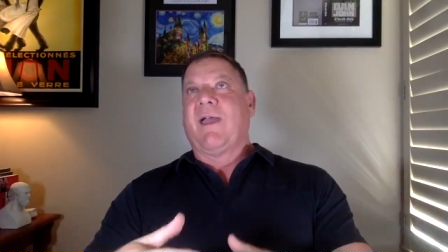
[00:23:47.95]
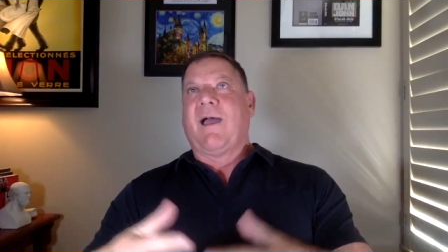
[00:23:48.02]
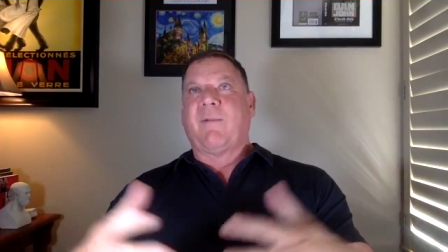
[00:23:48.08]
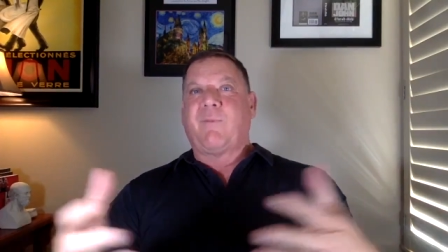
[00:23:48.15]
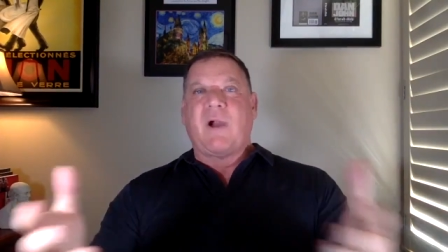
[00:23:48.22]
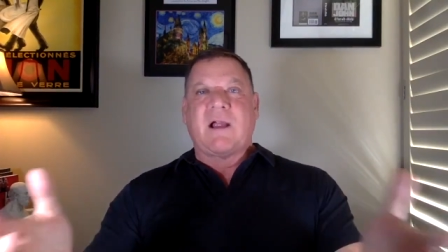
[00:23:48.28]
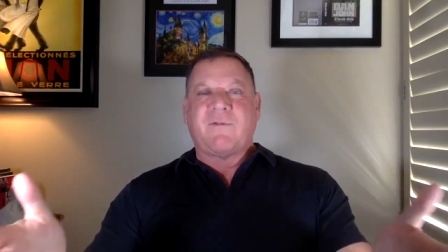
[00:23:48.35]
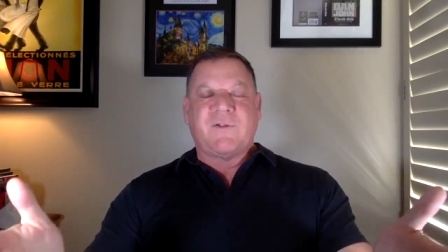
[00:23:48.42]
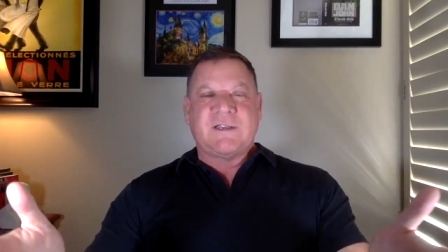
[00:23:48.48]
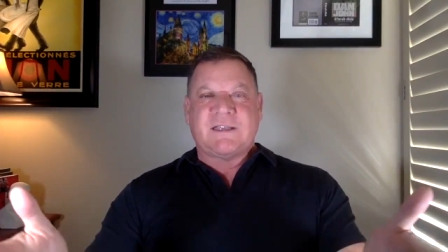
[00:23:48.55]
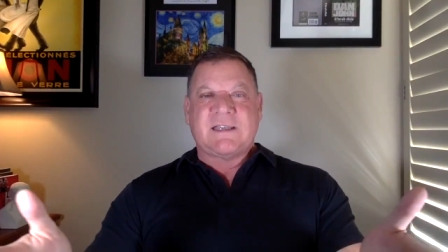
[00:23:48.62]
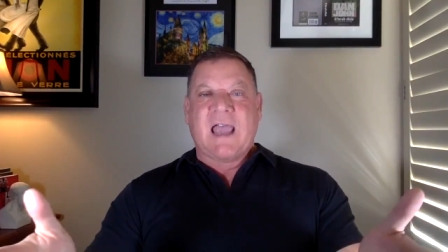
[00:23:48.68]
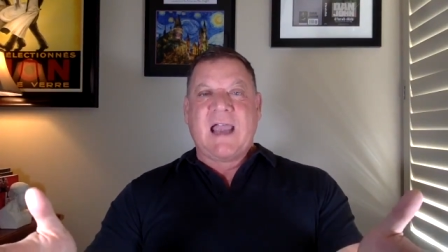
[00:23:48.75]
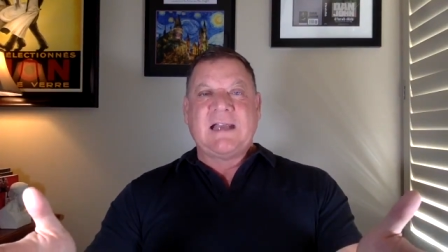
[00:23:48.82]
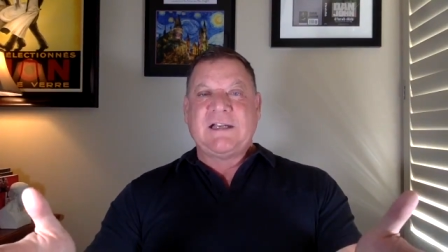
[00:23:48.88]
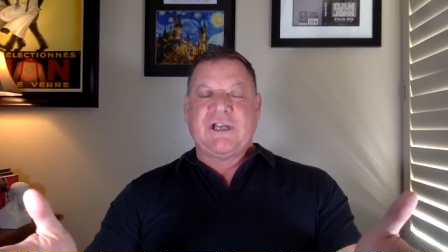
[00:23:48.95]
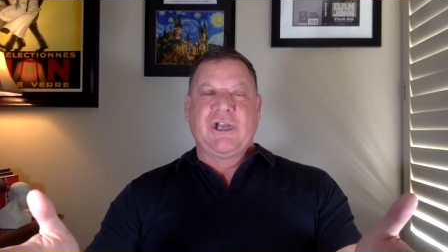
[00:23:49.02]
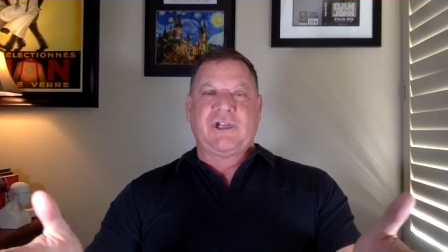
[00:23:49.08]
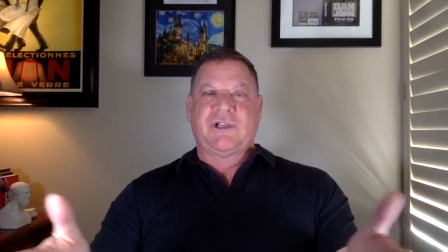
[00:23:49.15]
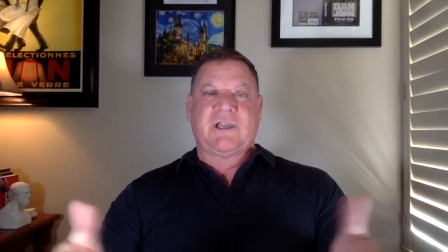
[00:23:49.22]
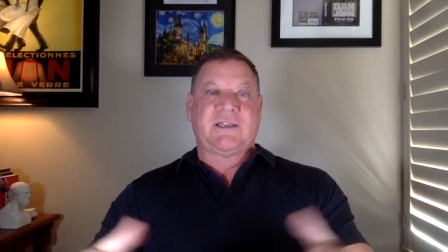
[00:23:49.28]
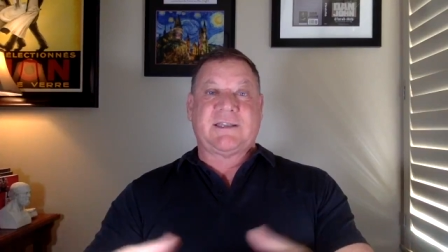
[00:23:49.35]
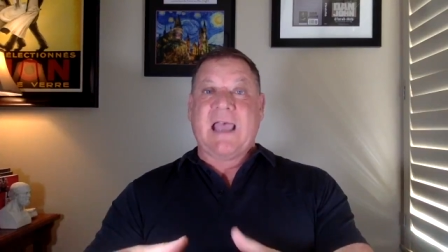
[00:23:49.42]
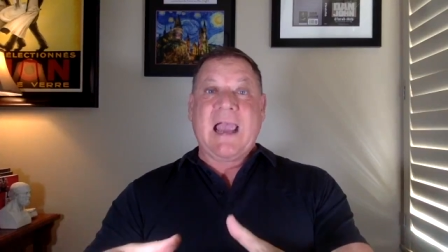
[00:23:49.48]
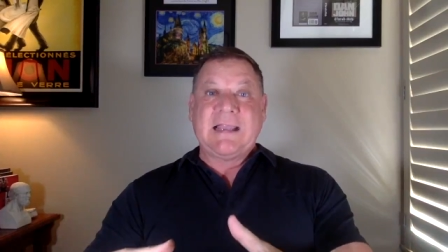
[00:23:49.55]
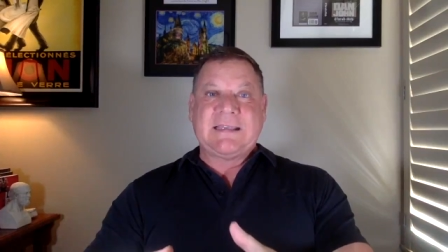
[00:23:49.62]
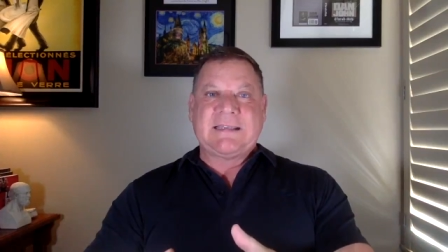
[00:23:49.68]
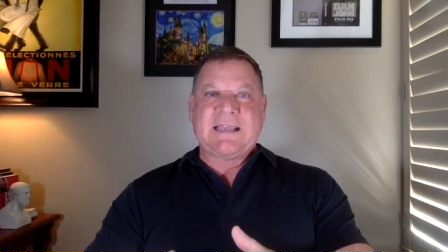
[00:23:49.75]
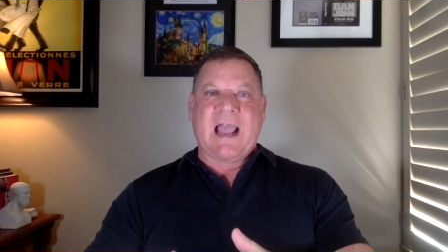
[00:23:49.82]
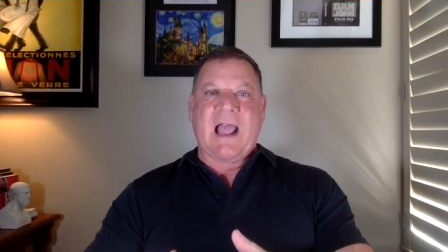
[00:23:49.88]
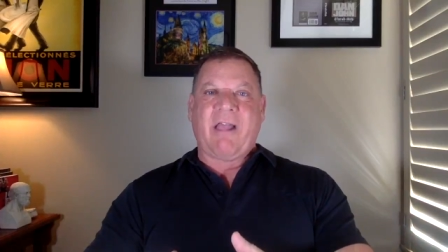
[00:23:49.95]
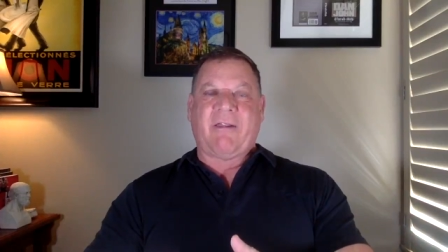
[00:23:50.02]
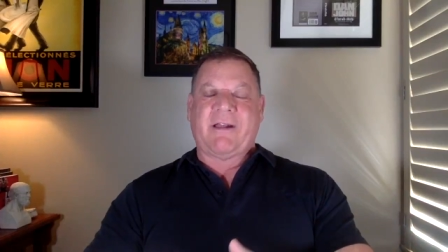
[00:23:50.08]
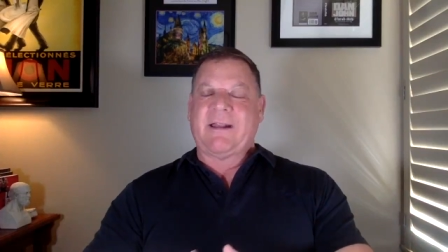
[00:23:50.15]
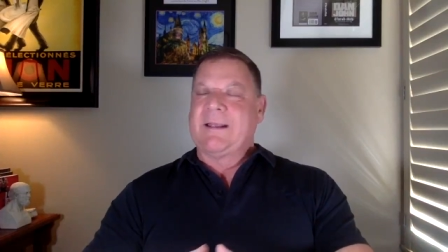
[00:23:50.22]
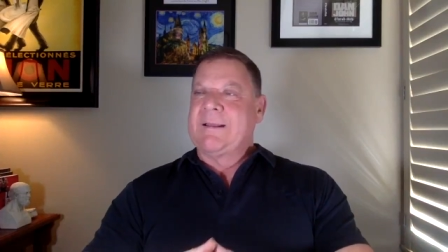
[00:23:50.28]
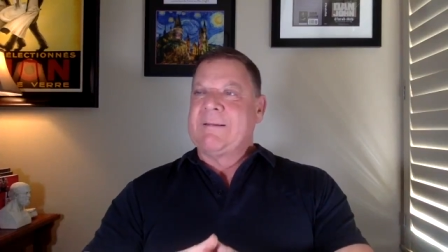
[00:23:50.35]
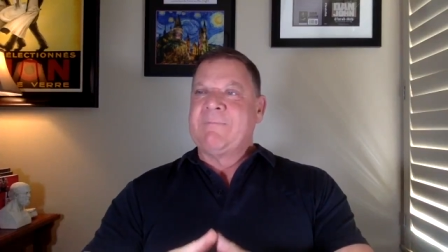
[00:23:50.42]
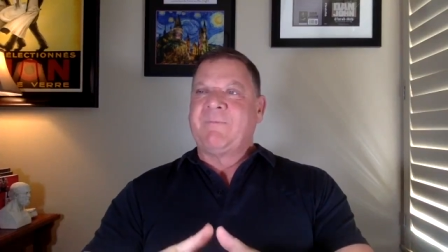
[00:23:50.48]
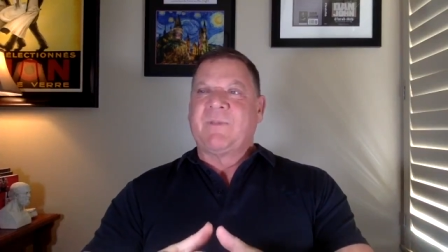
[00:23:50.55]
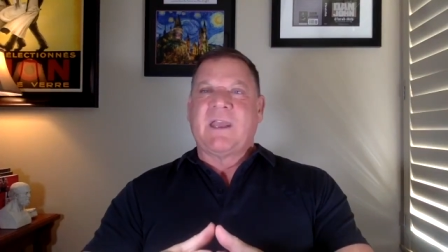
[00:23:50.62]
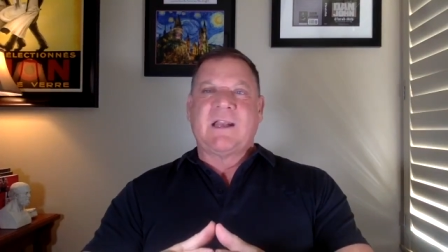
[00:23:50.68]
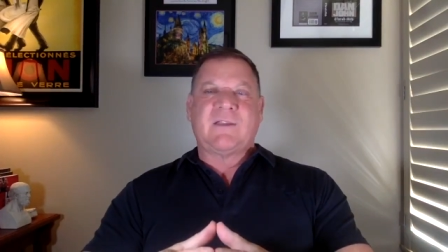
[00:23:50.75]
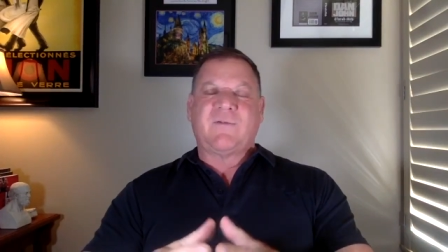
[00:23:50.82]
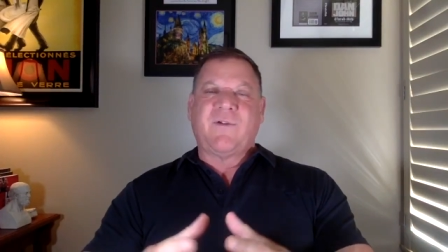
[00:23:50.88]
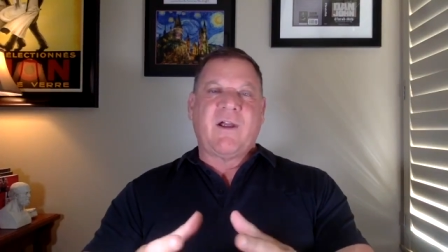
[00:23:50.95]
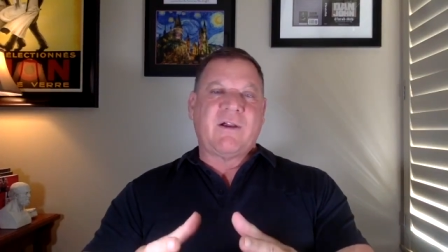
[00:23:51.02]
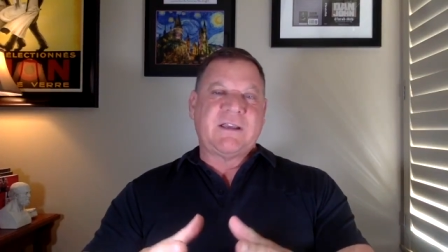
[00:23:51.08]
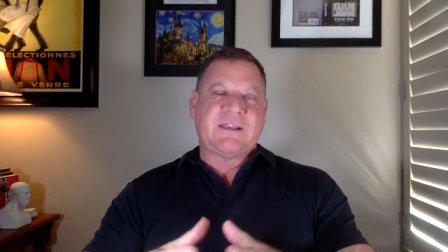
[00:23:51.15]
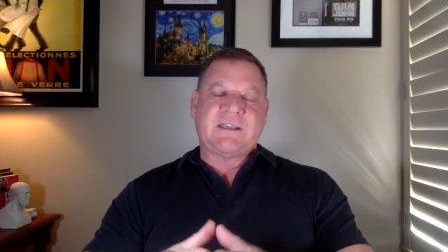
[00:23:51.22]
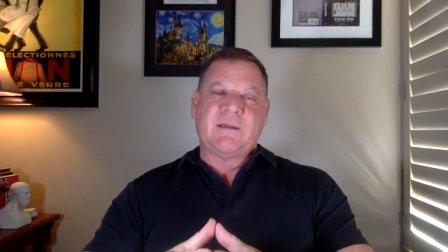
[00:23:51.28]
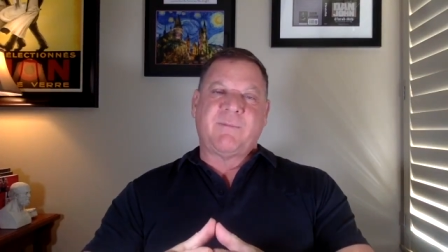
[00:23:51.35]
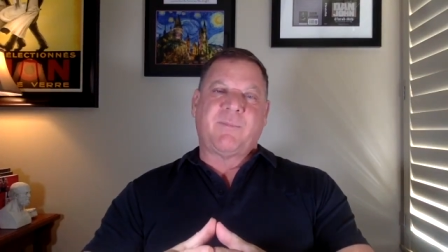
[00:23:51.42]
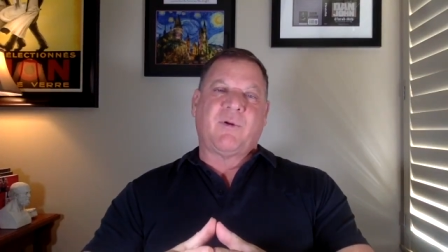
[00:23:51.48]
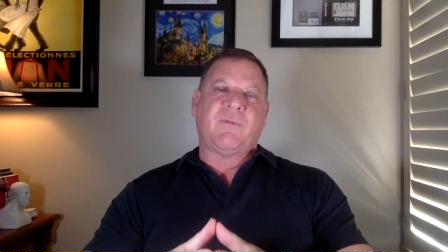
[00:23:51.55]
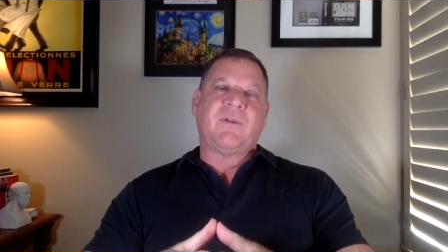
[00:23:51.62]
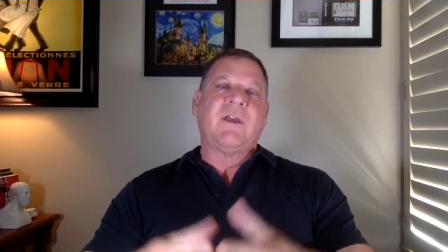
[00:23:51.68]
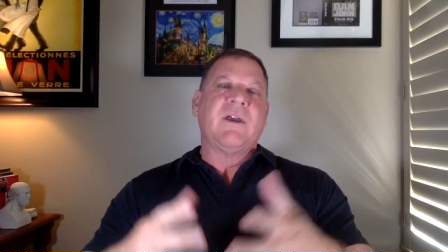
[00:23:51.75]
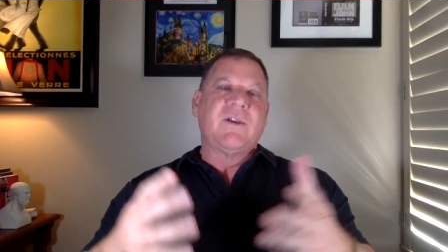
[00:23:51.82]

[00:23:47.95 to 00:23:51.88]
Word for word: a breakfast side dish, a side salad, and it's very simple.